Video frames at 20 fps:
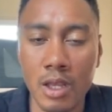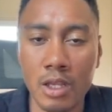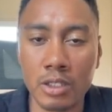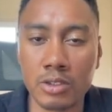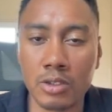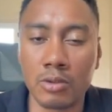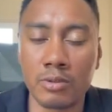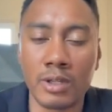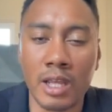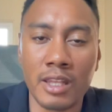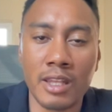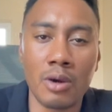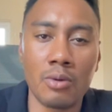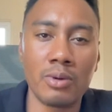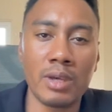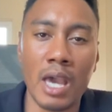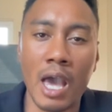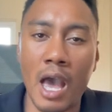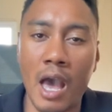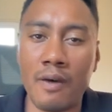So now that
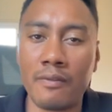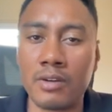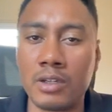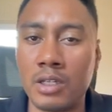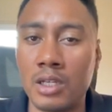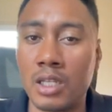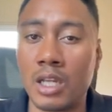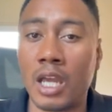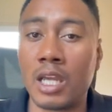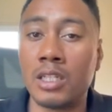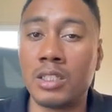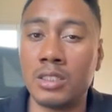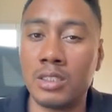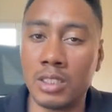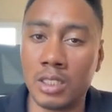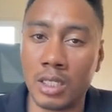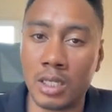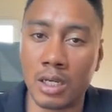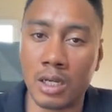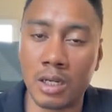we have a good
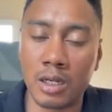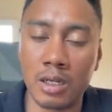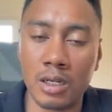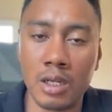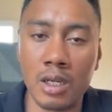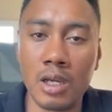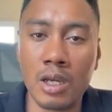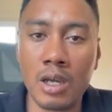idea